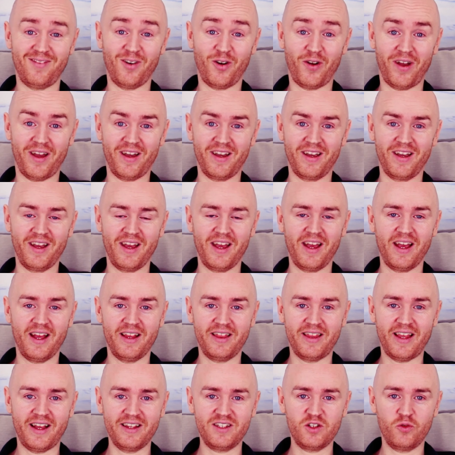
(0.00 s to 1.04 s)
Okay,
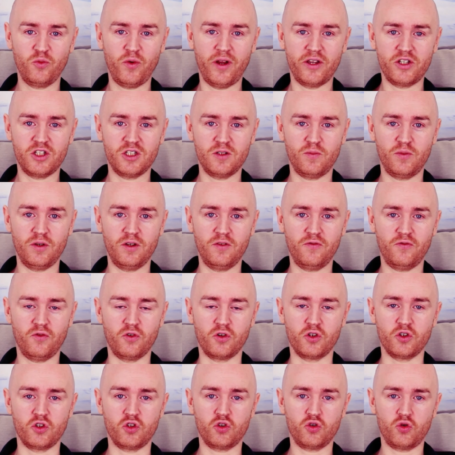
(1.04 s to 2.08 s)
that's a recipe for
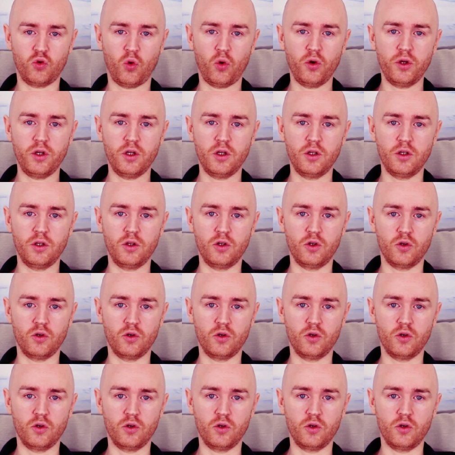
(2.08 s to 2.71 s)
destroying